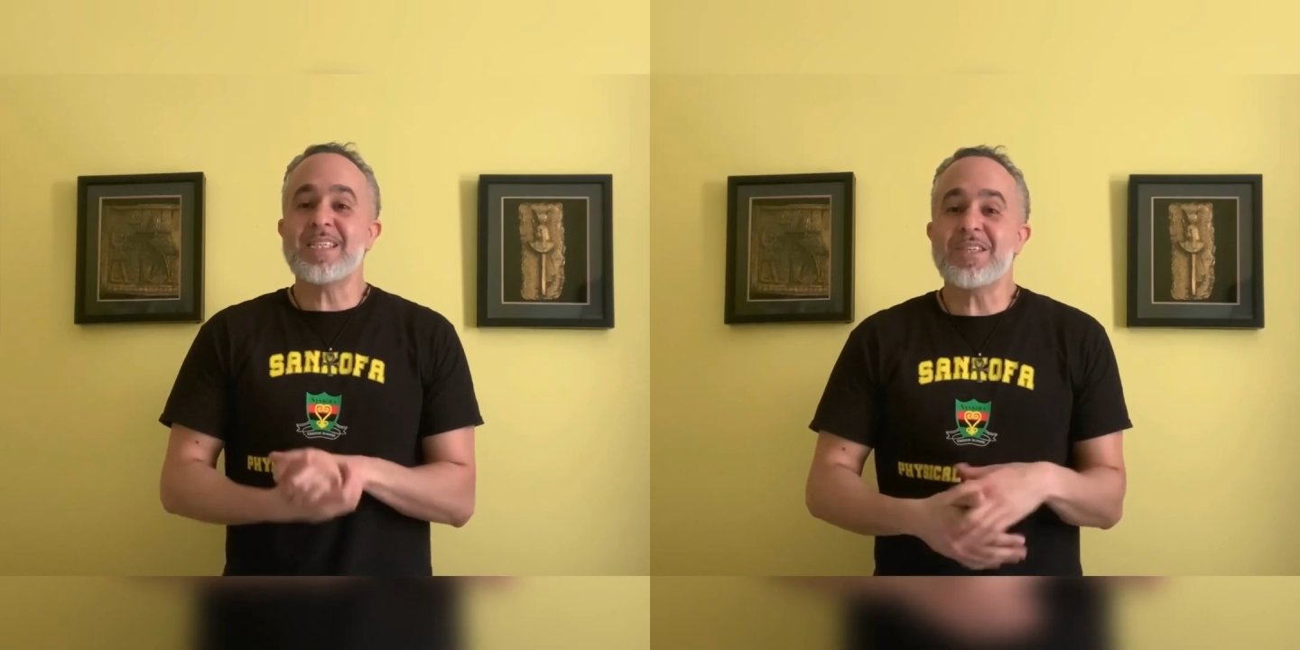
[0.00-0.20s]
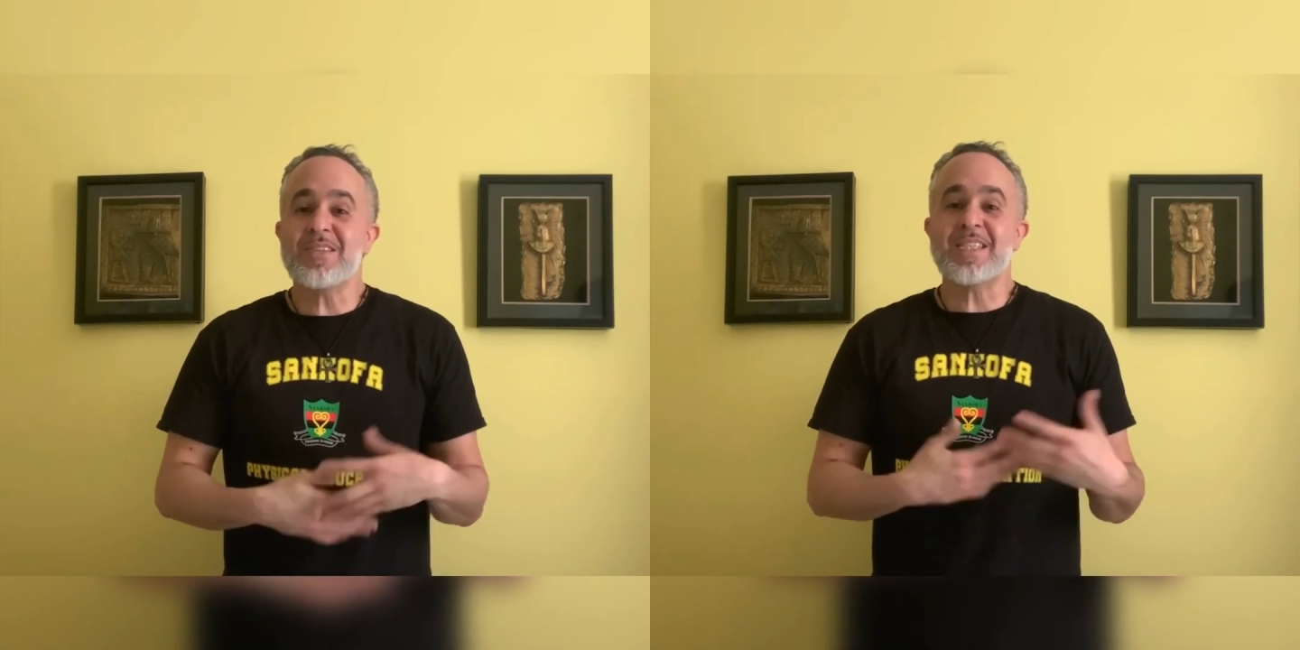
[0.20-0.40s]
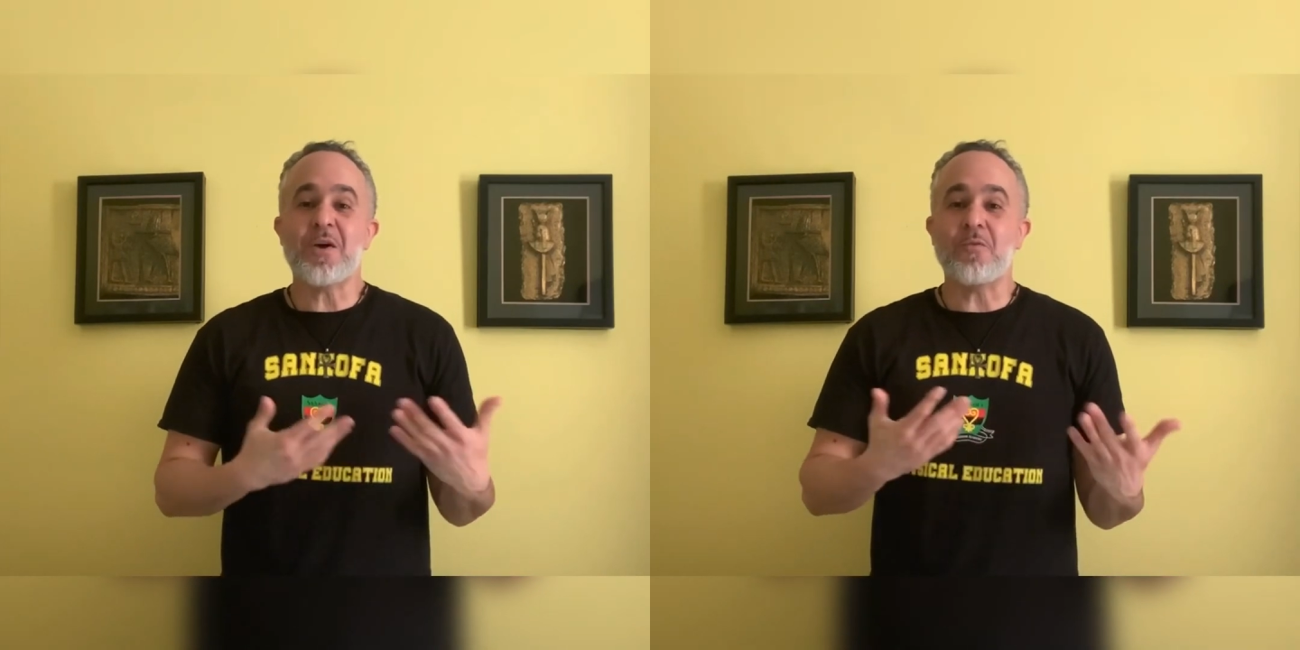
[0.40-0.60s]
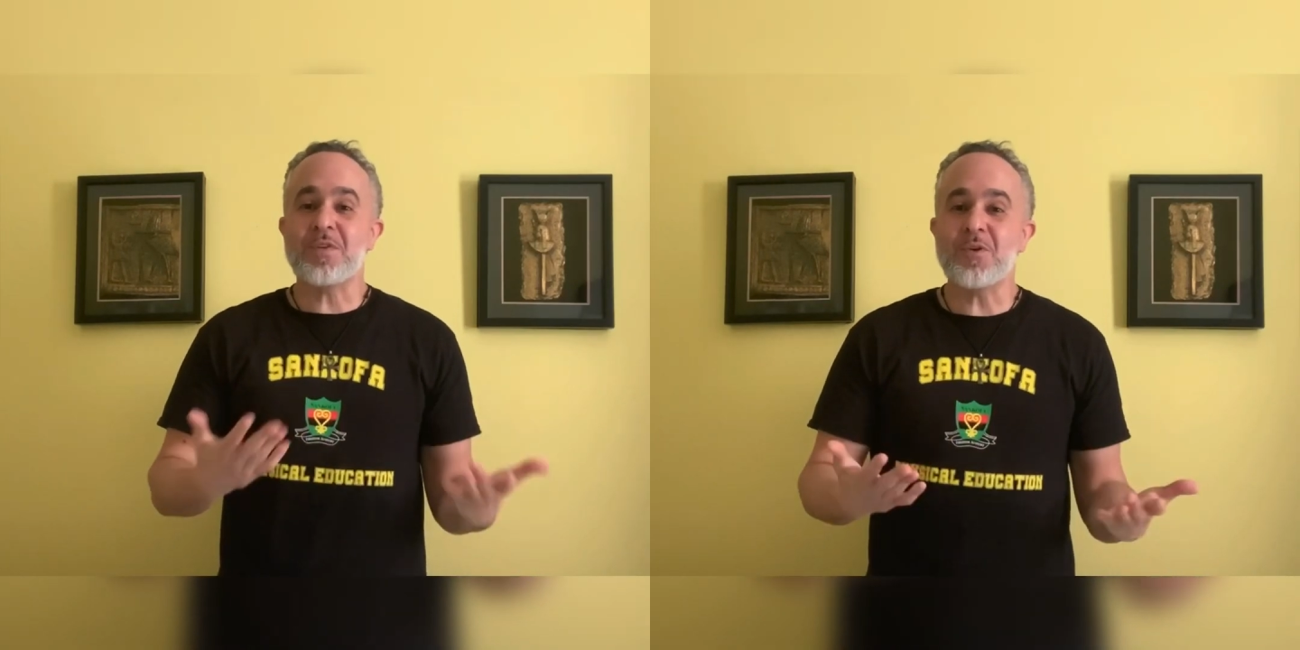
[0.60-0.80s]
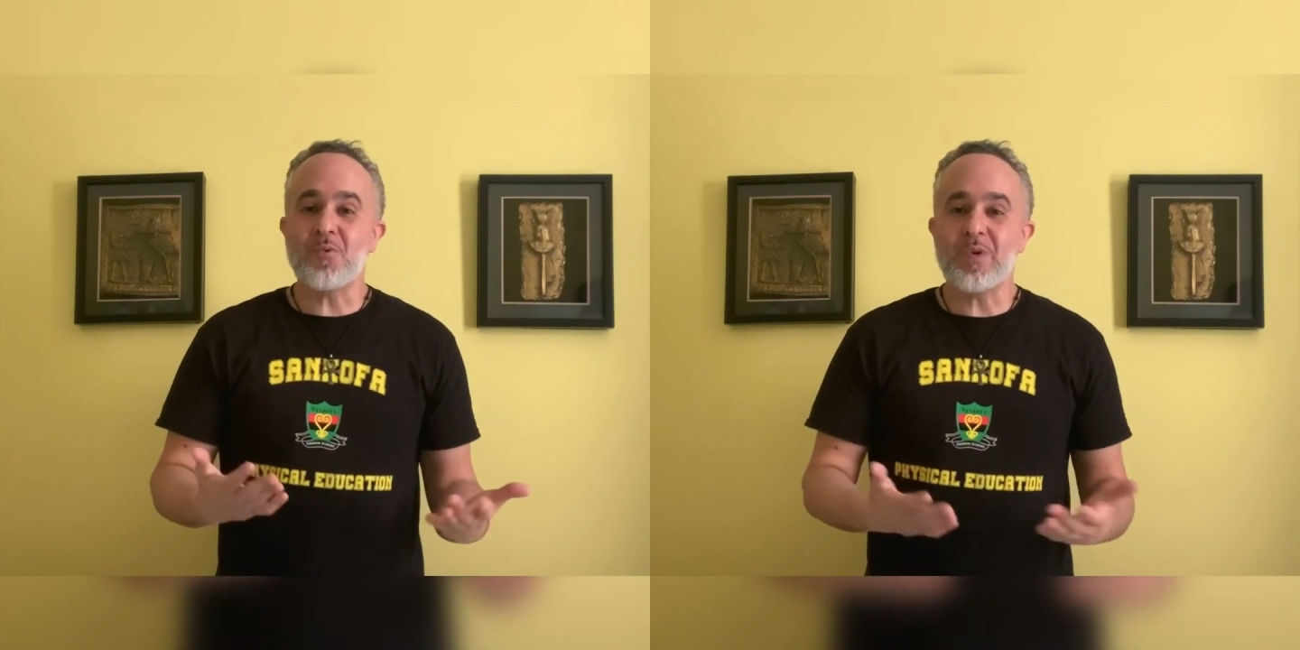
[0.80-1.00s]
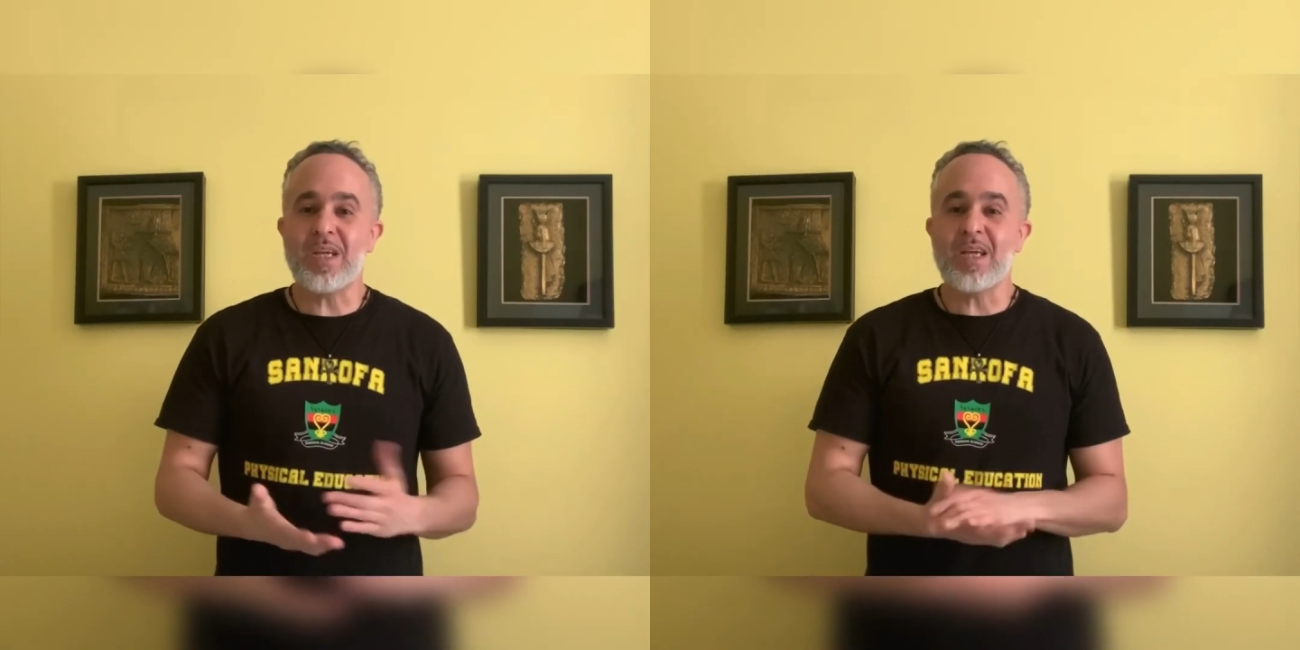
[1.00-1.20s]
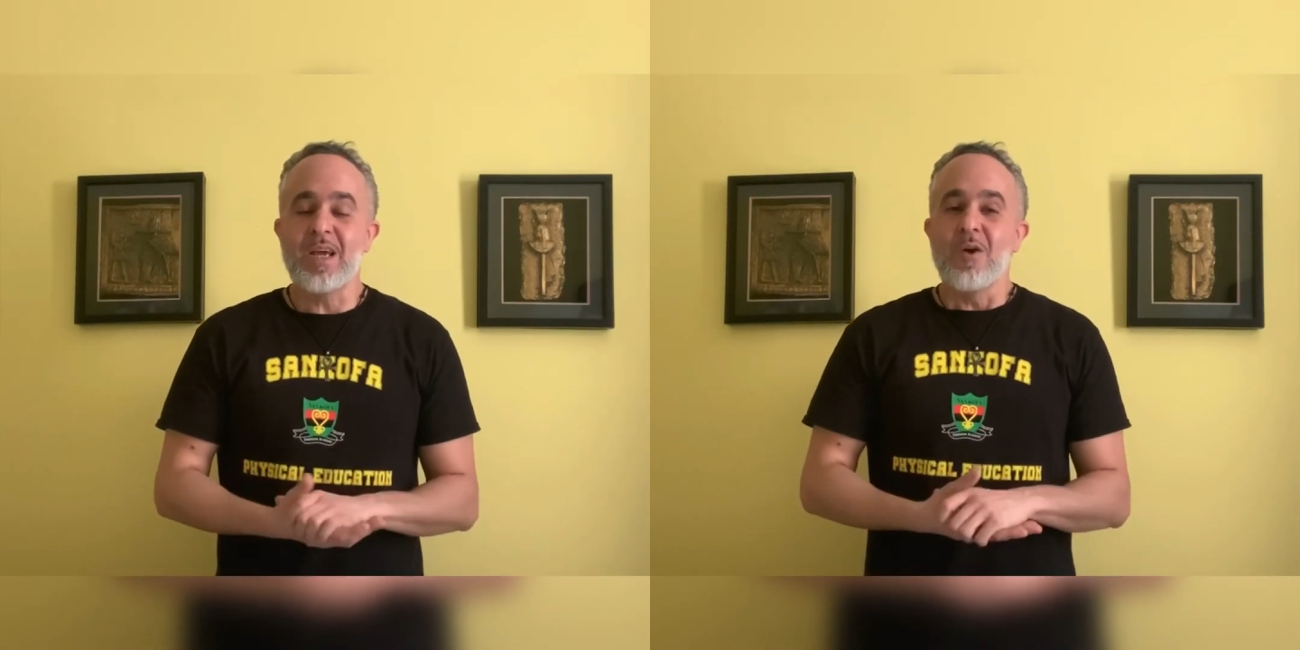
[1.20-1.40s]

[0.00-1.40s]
yourself doing.